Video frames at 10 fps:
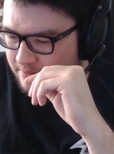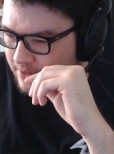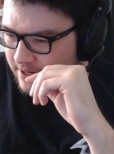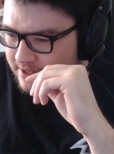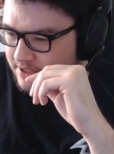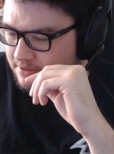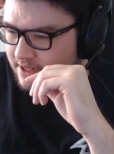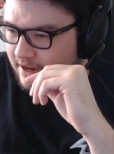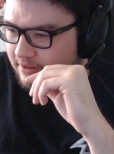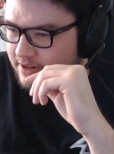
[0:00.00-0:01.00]
minutes, it was
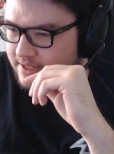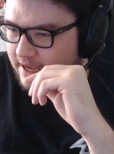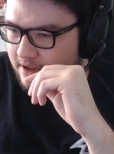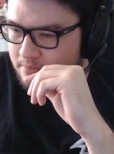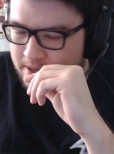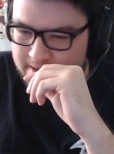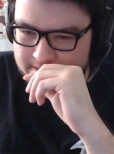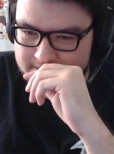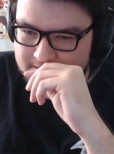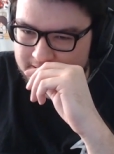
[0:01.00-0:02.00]
like every 10
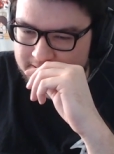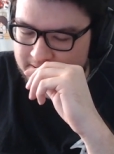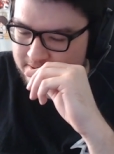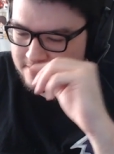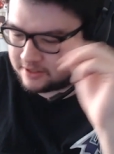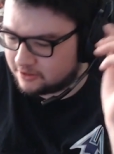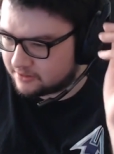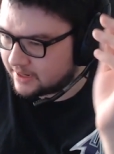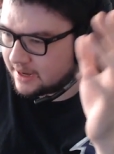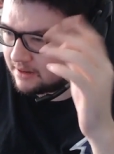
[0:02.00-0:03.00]
minutes, and then it slowed
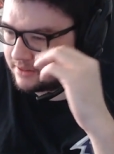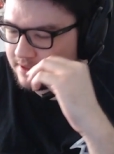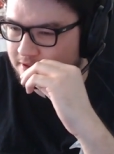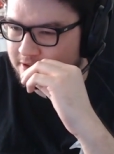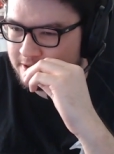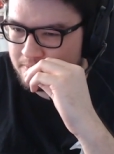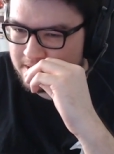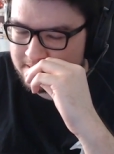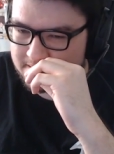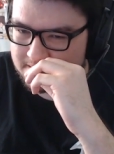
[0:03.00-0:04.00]
down to 30
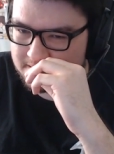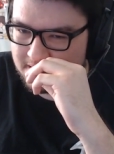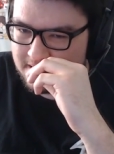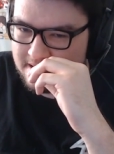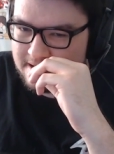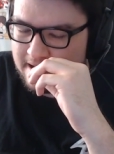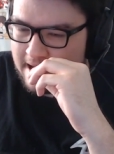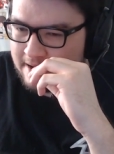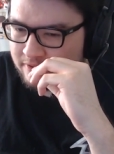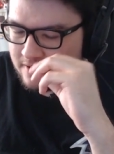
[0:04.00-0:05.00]
minutes.
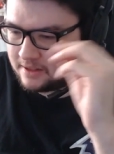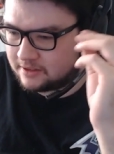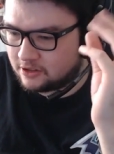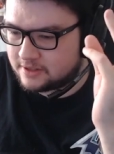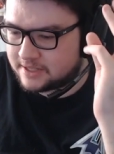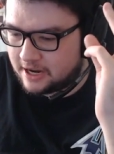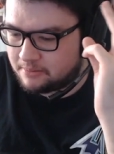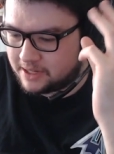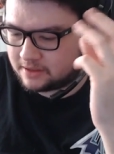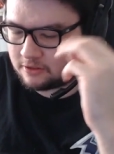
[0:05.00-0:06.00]
After the third time
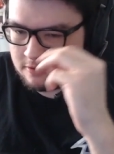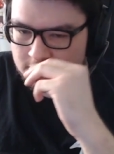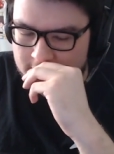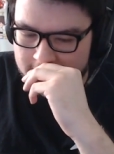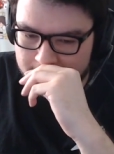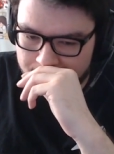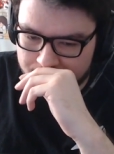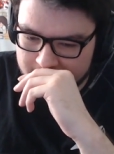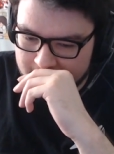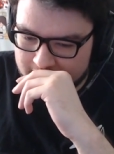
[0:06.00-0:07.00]
I threw up,
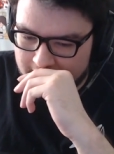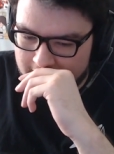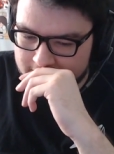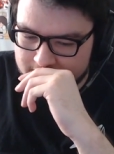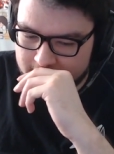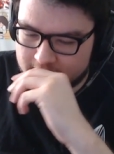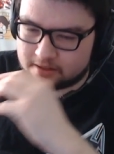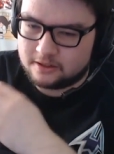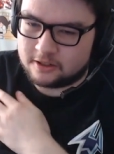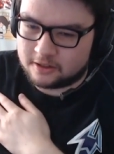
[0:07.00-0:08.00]
I was like,
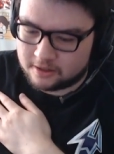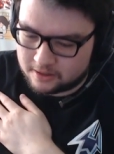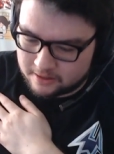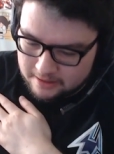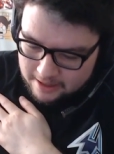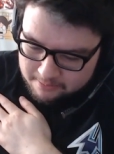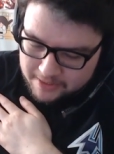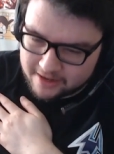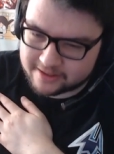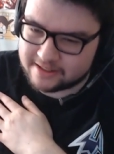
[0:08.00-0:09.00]
oh, I'm
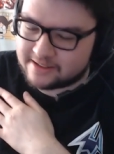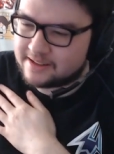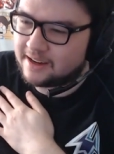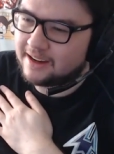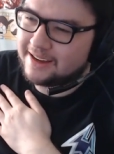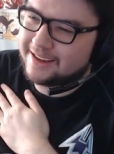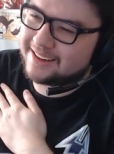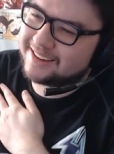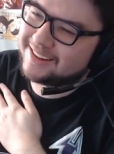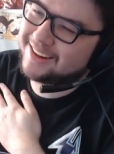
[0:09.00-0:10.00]
not gonna die.
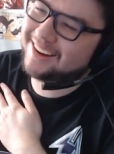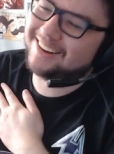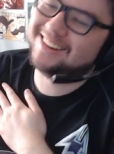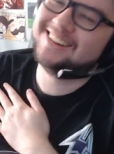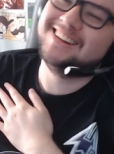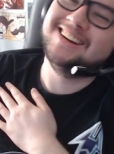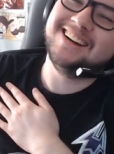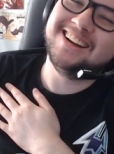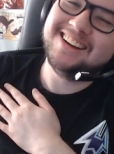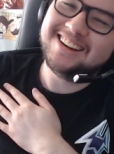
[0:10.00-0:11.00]

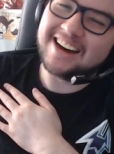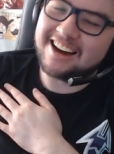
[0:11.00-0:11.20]
I